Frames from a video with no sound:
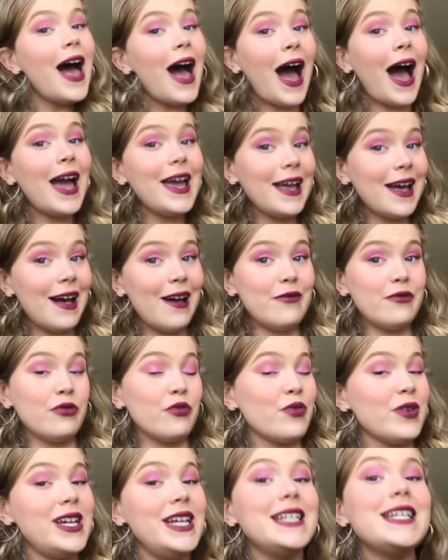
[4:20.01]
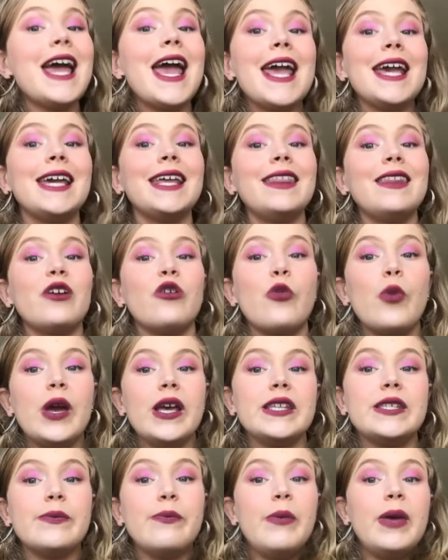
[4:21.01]
I have retaken the
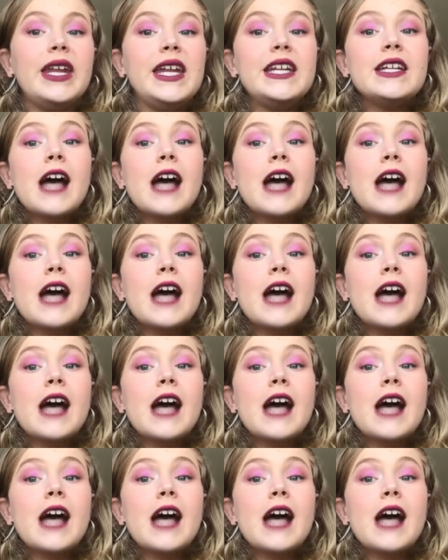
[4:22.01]
quiz many